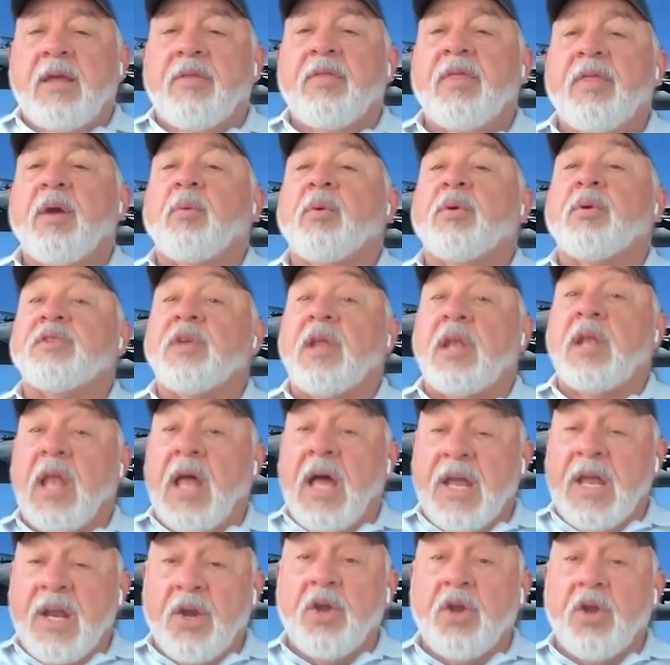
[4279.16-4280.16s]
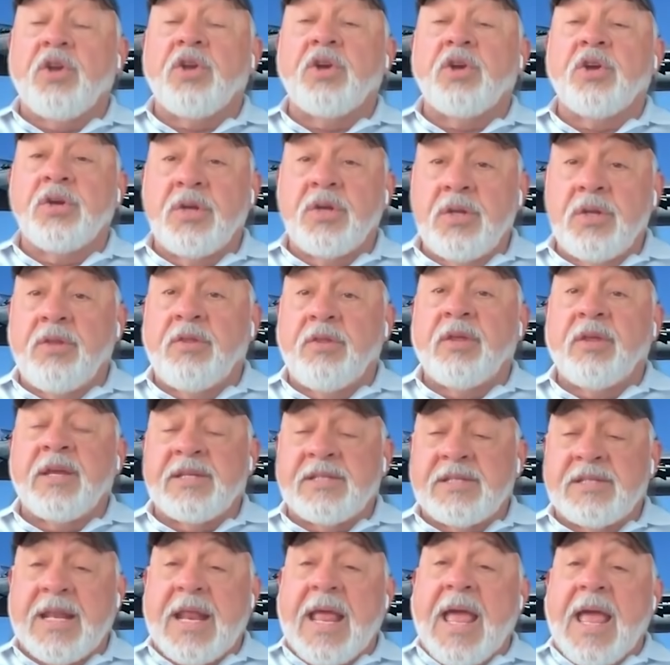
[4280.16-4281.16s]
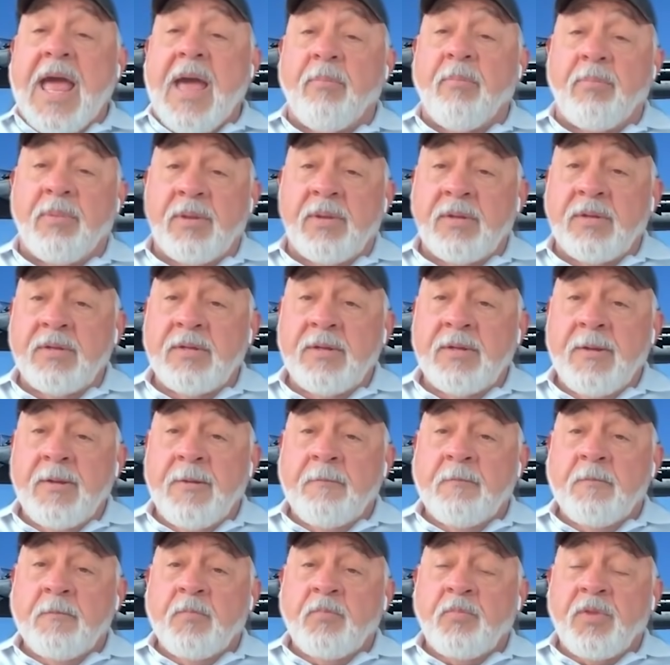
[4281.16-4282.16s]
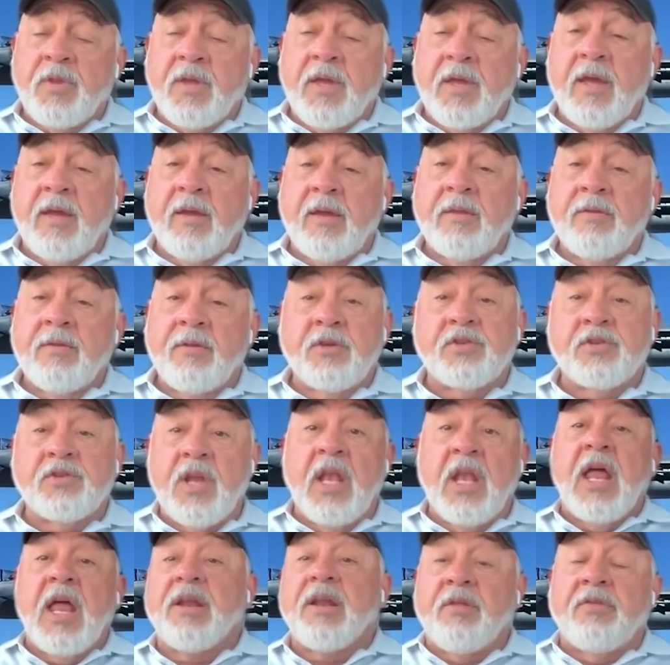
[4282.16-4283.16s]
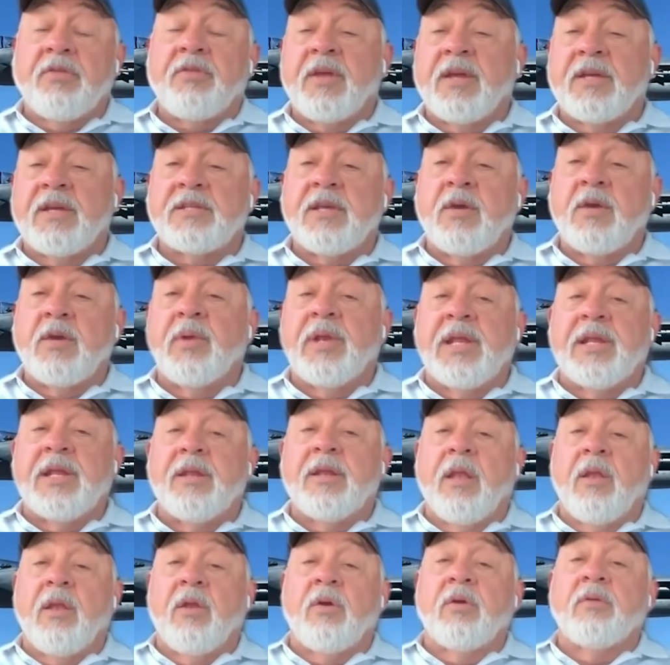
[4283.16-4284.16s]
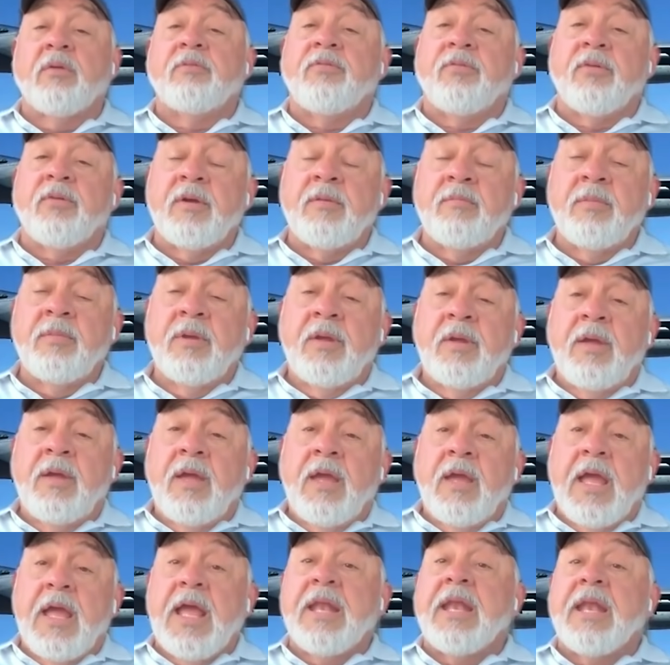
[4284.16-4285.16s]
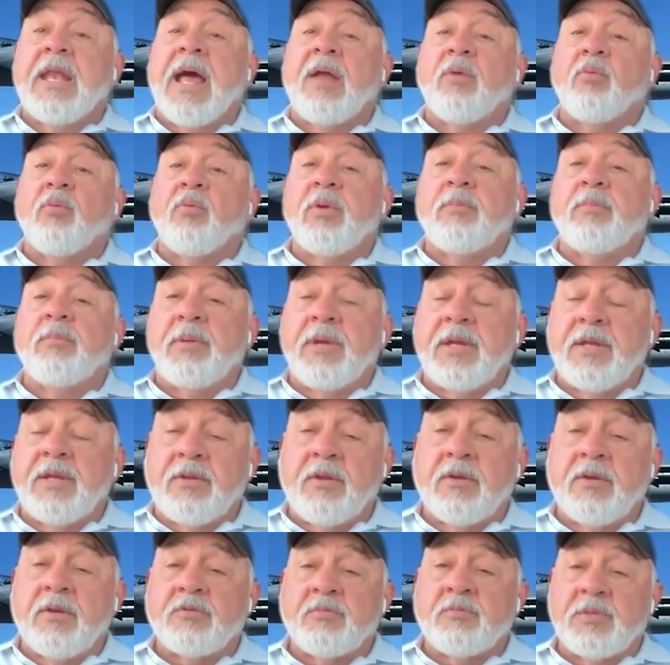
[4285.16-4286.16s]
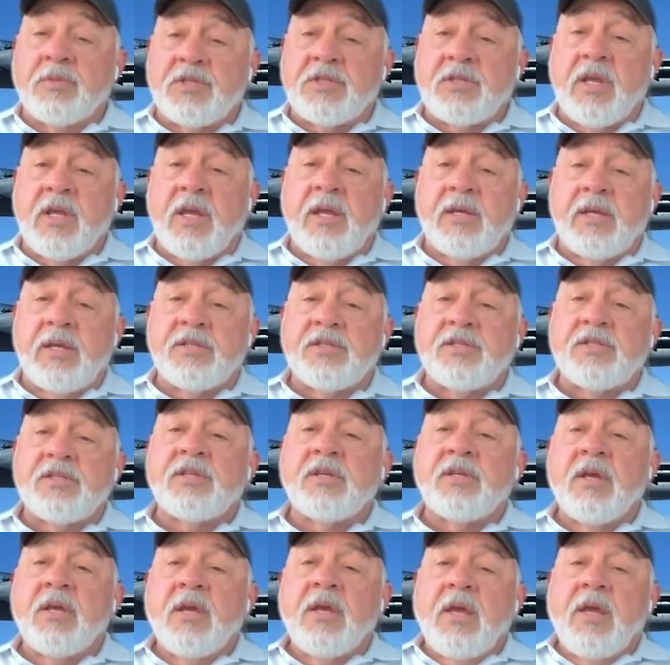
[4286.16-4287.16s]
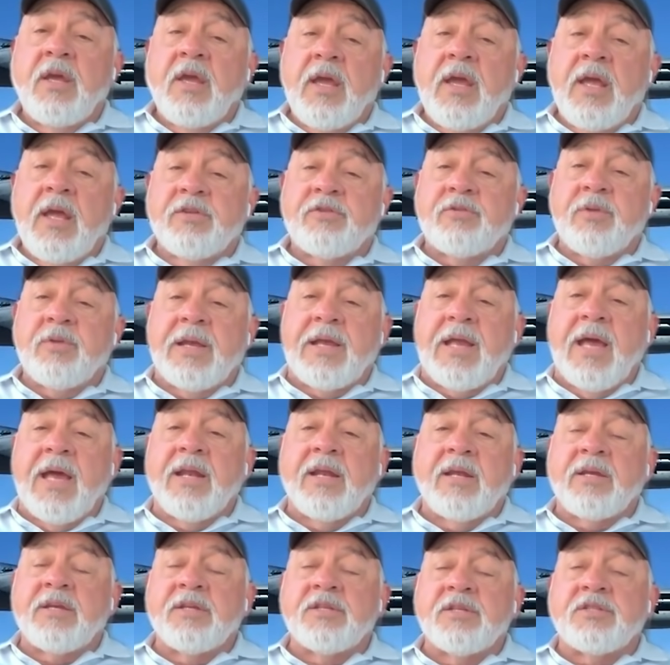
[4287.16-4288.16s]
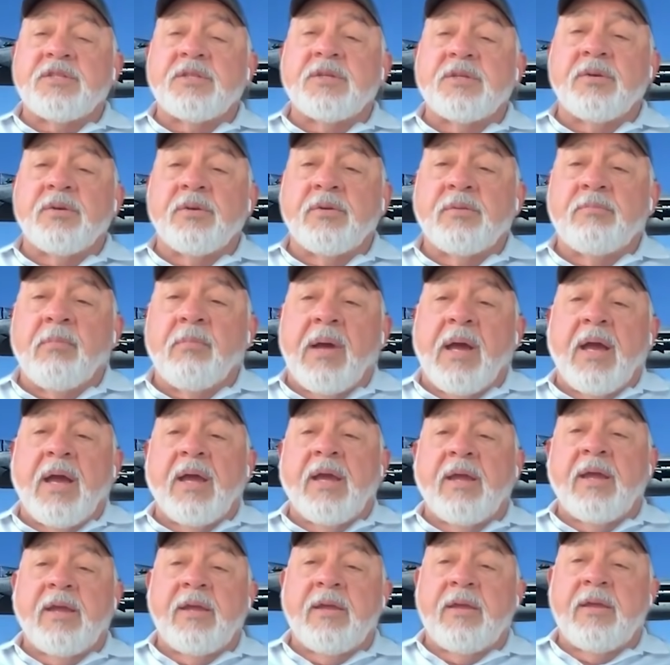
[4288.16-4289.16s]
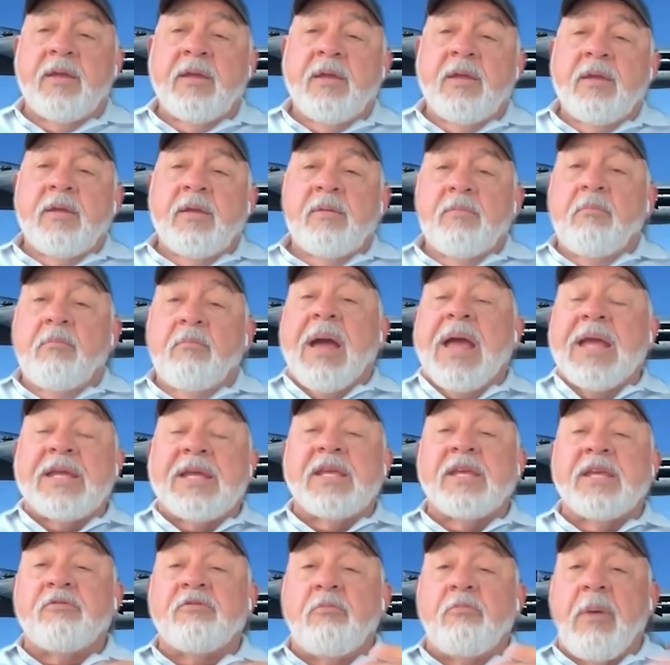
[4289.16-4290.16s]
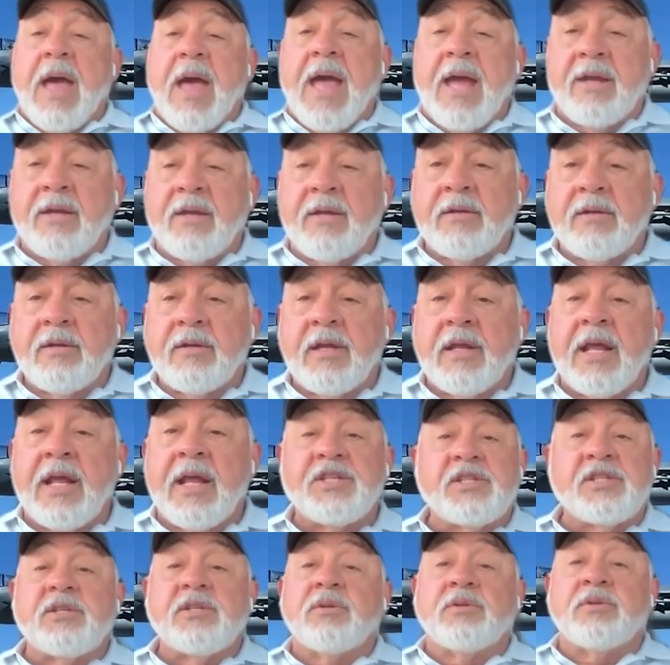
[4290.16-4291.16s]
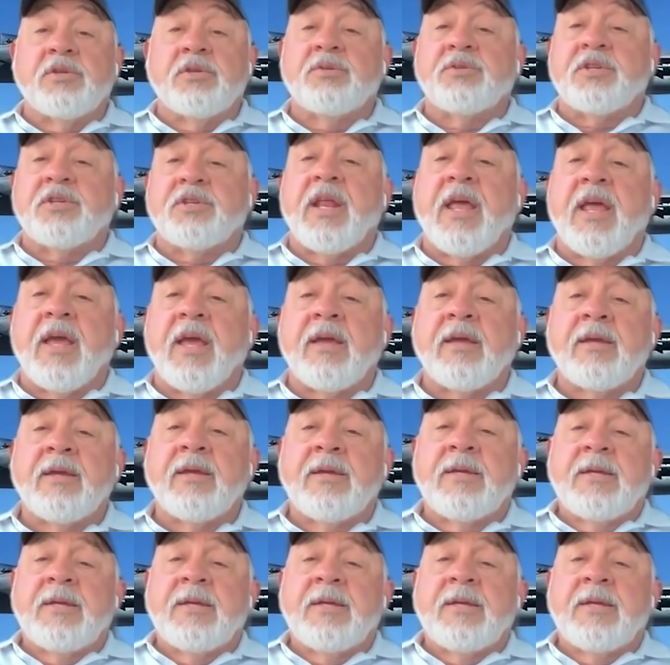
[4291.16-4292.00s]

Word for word: There was a lot of good things that happened. Okay. There's a lot of things that we need to learn from and not repeat those mistakes. And so I kind of considered my, my give back, and I still do today,